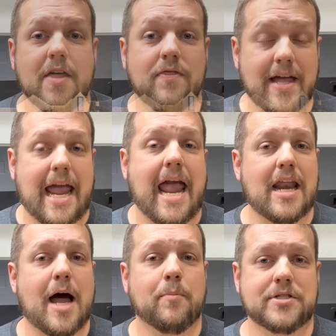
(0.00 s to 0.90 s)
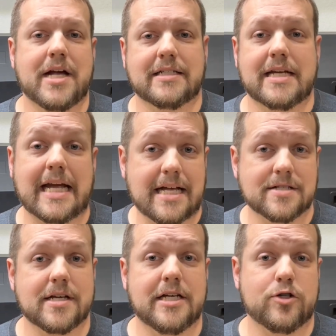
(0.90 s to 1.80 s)
They cannot protect
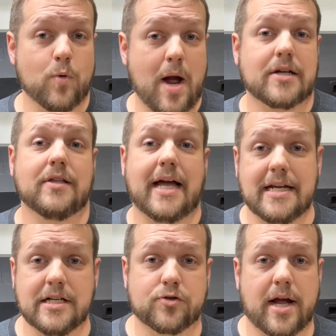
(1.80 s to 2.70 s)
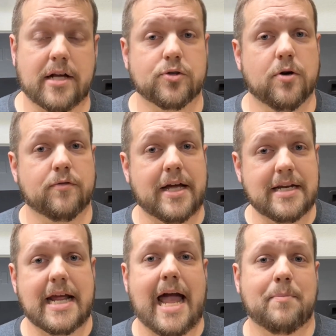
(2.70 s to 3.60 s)
against a direct lightning strike. So if
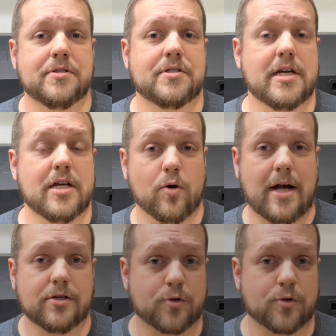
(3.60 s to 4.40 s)
lightning happens to hit your house